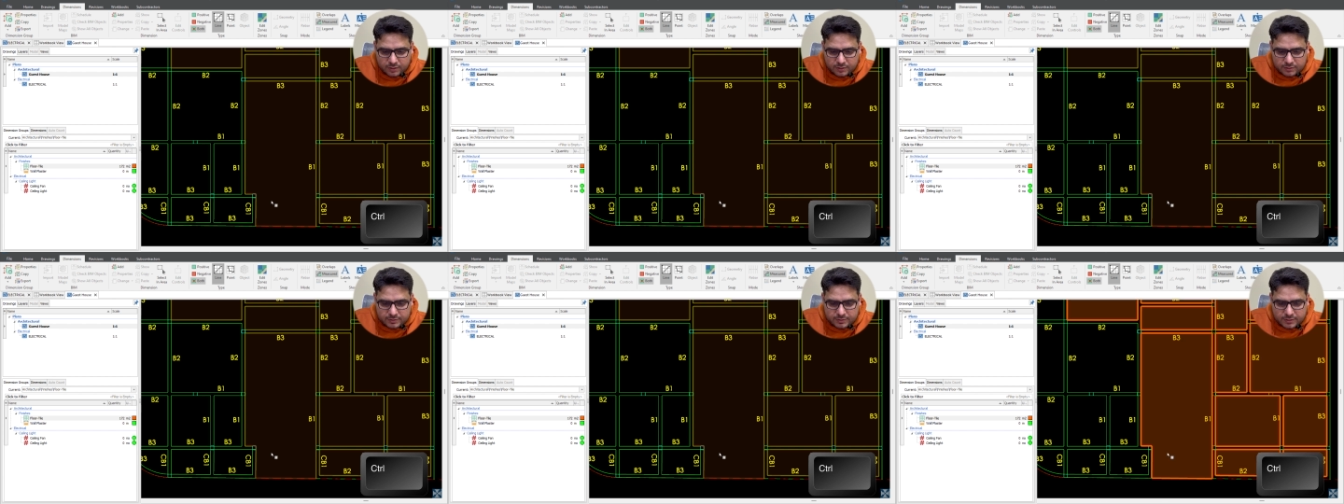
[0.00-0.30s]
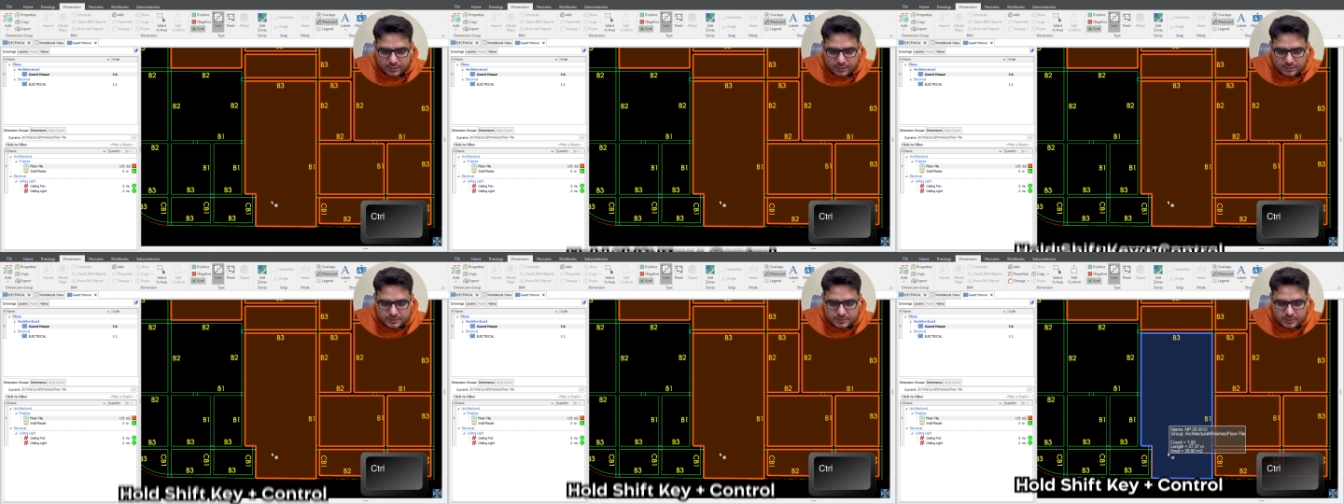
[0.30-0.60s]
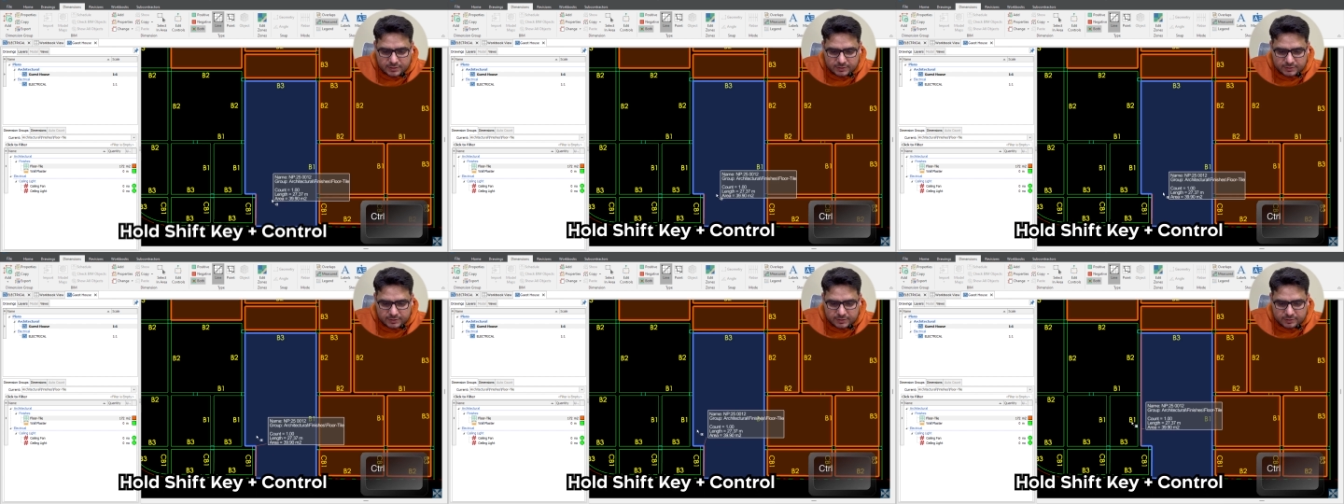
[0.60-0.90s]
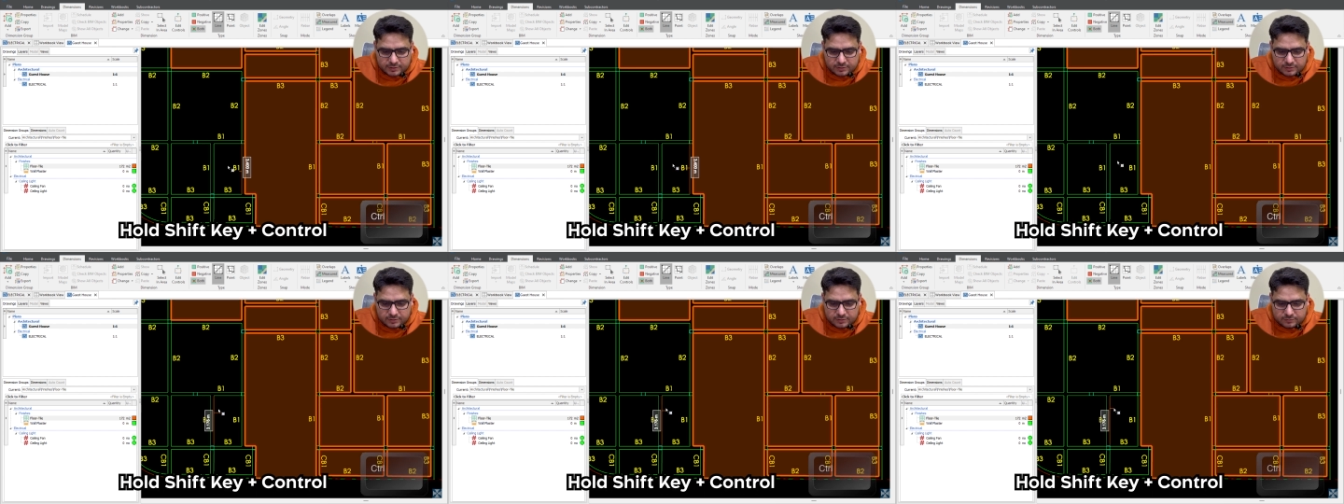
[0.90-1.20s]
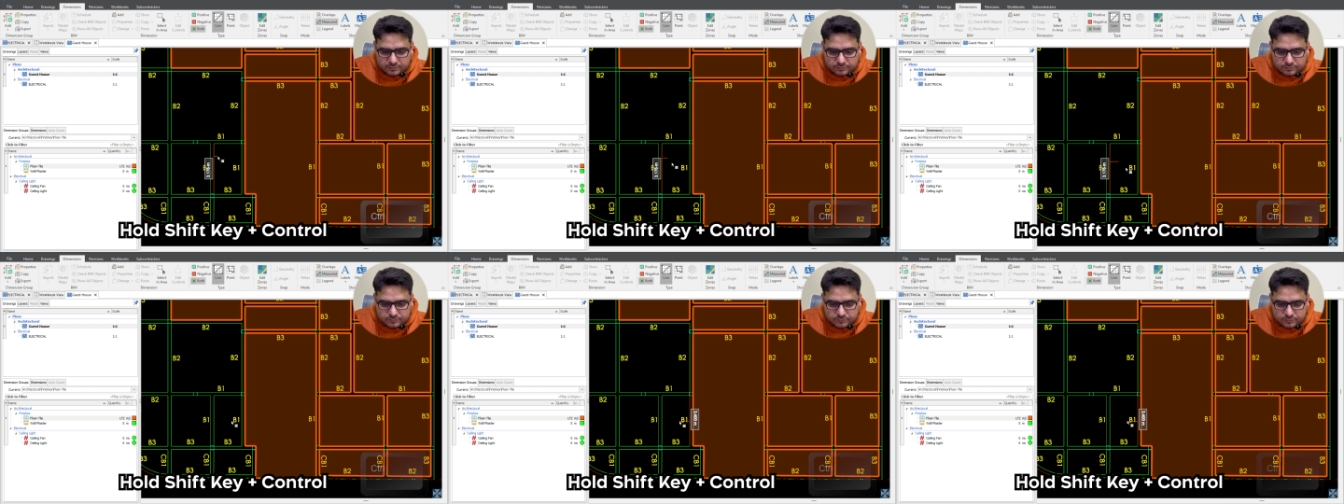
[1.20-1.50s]
then I select here
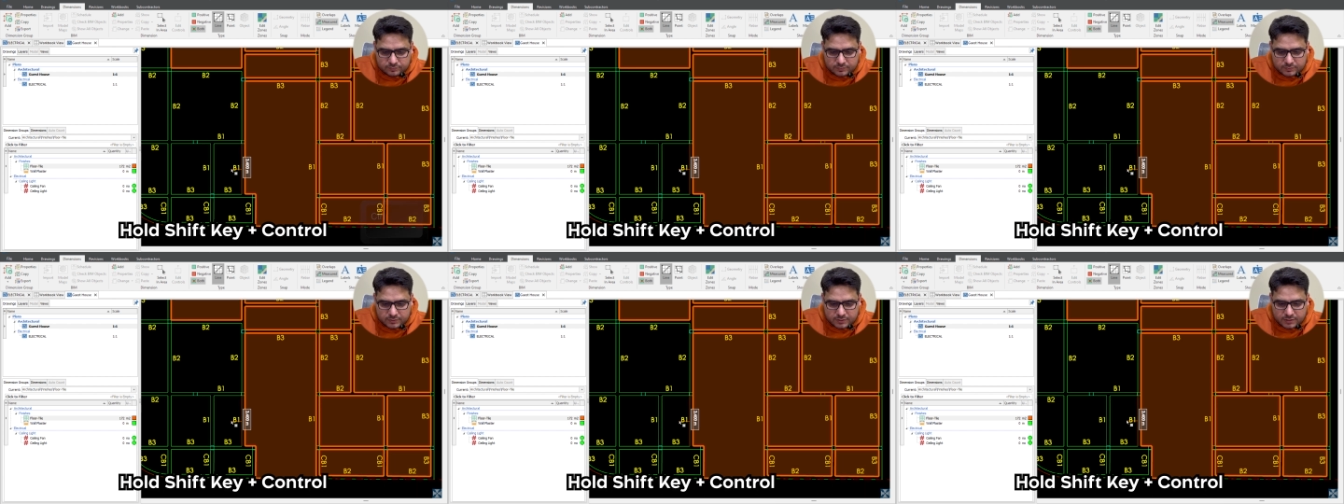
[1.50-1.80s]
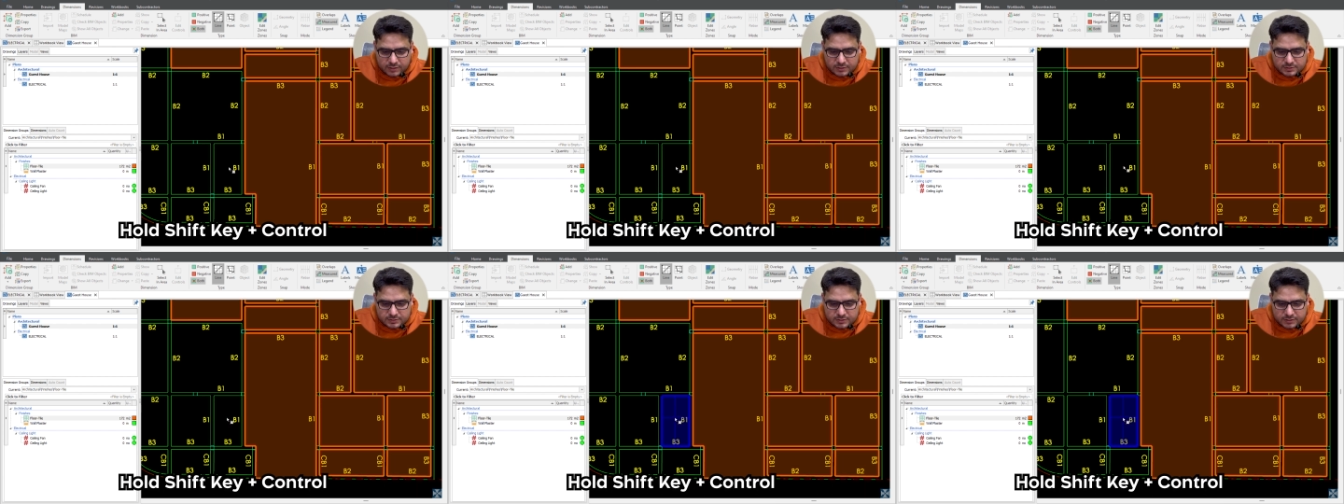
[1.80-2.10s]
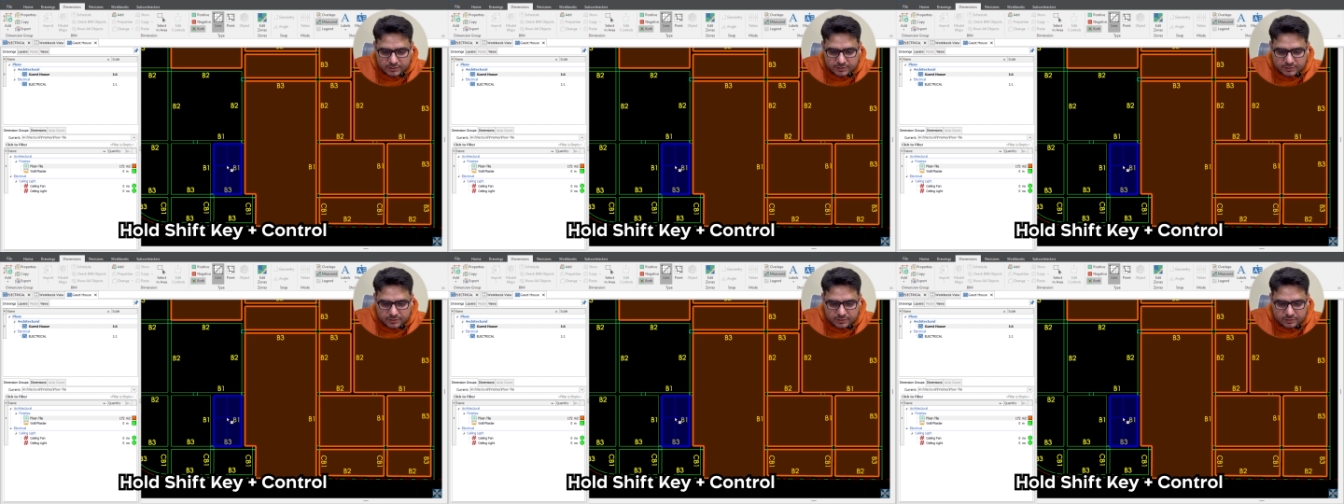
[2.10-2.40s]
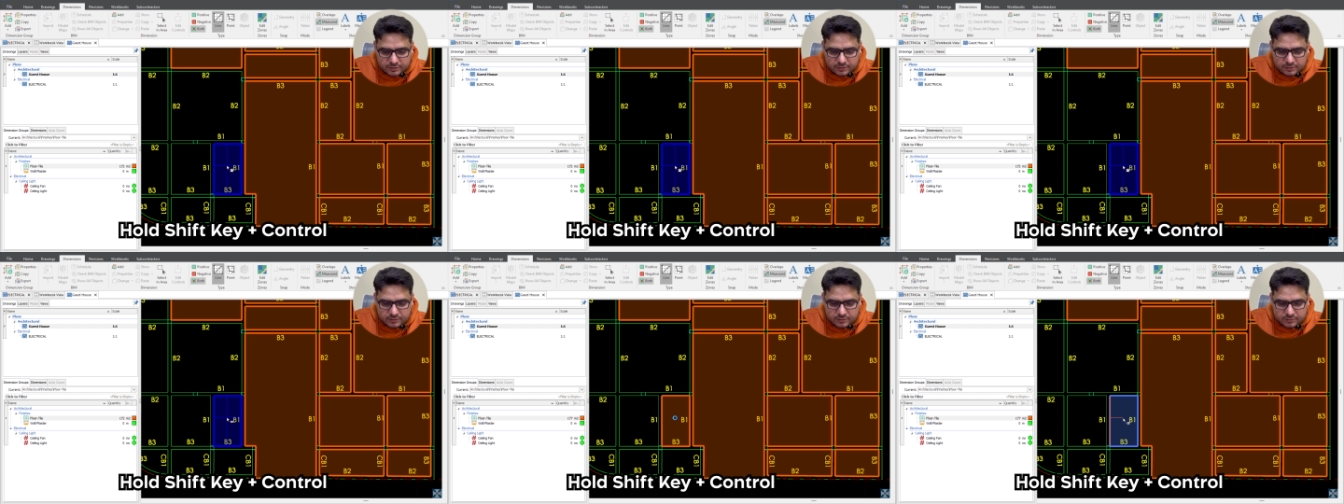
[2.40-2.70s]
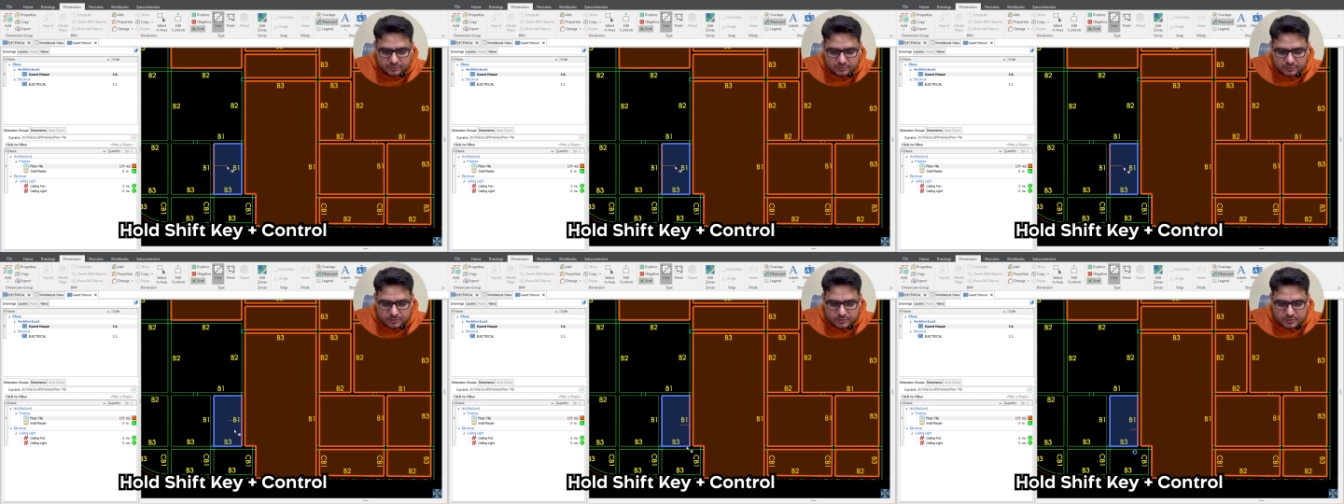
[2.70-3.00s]
then I select here
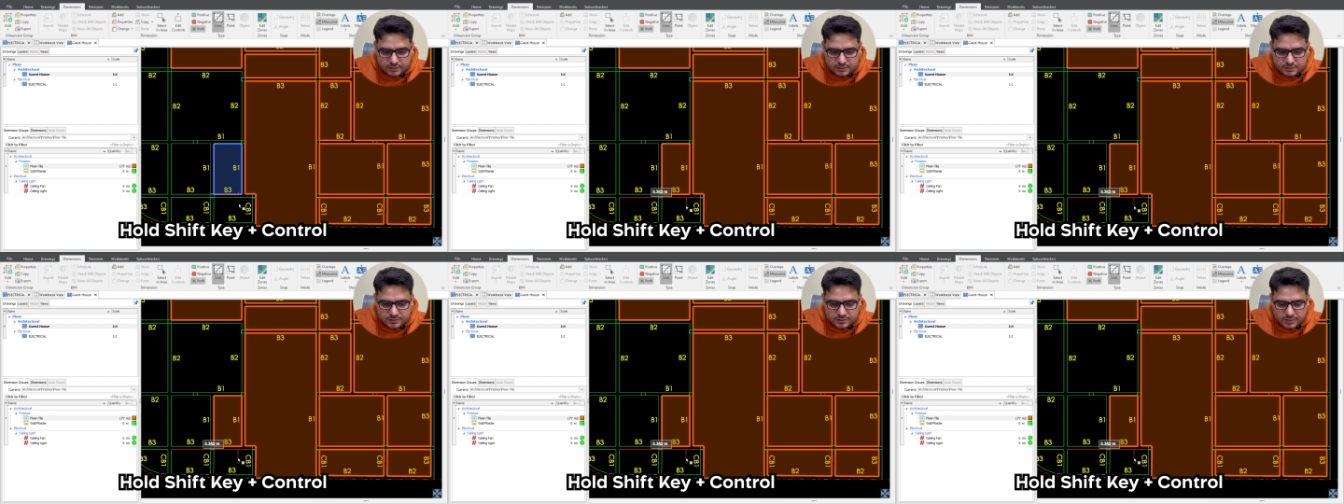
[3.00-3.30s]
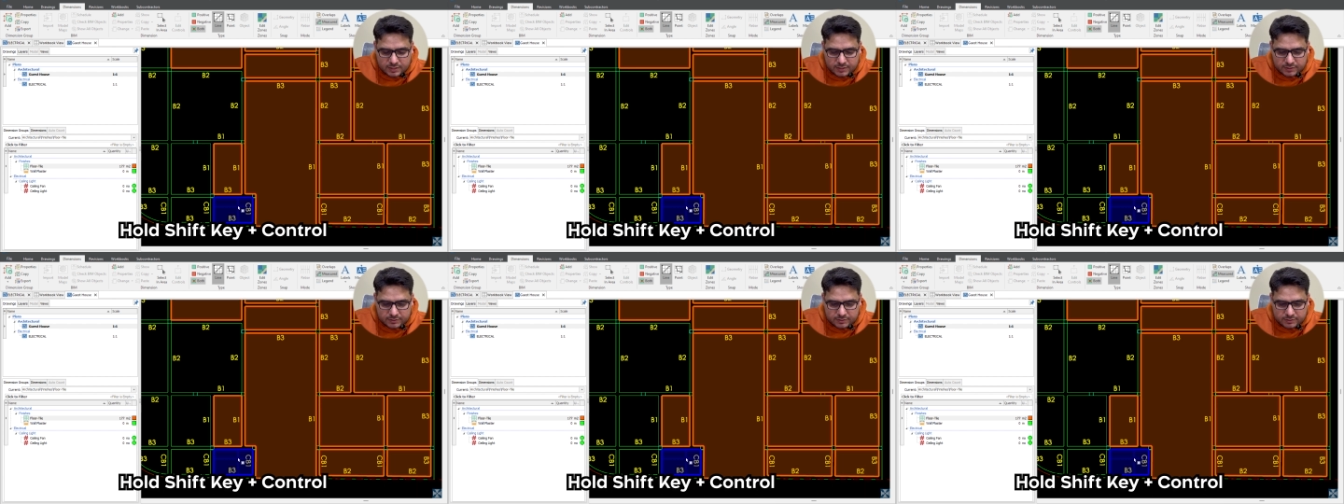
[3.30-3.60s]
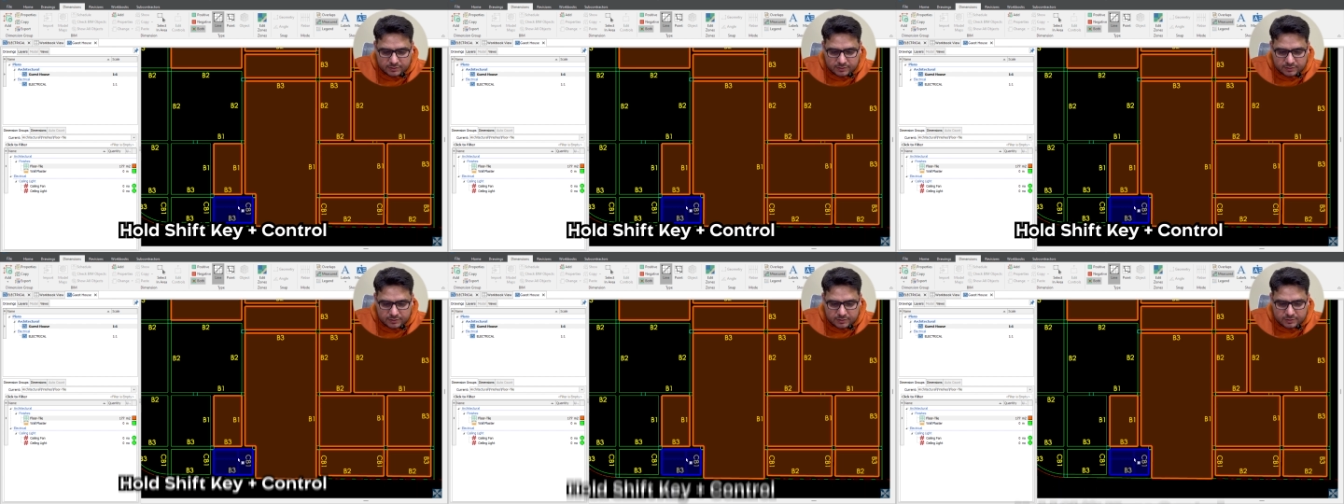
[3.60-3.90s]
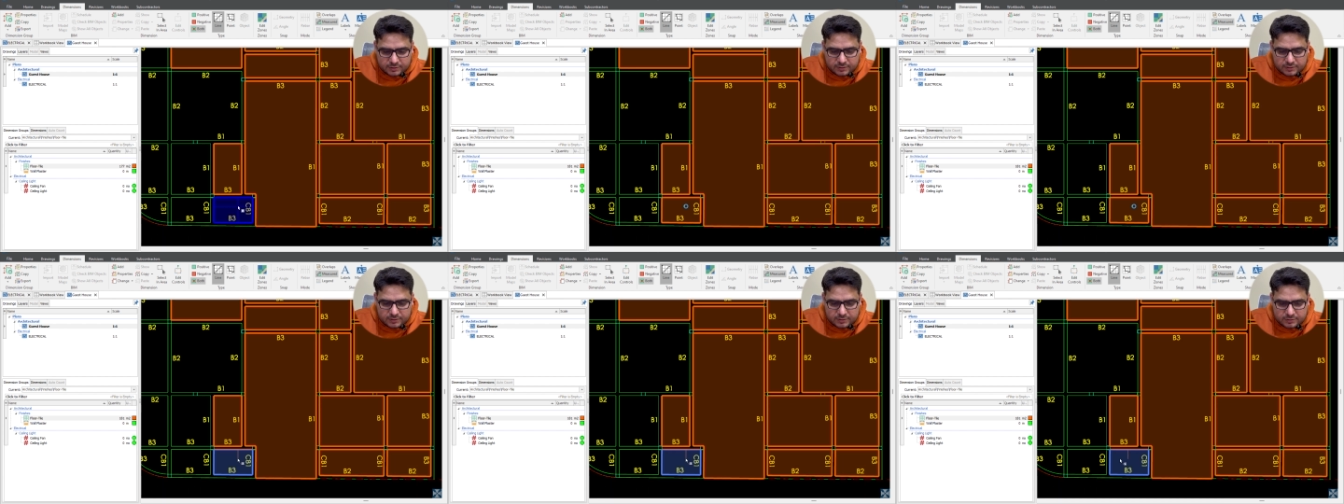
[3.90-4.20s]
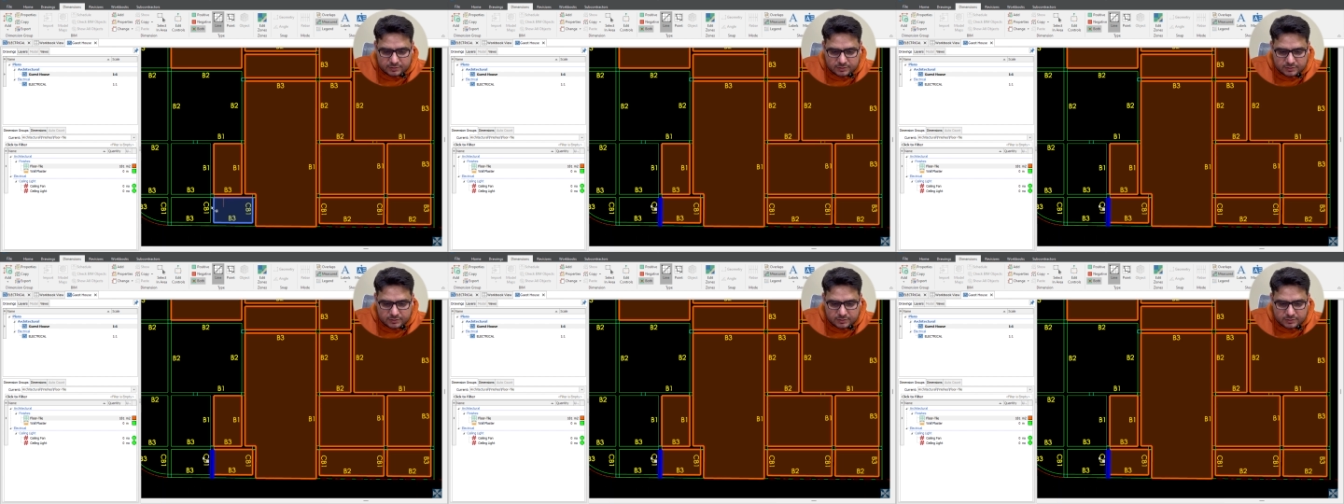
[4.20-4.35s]
select here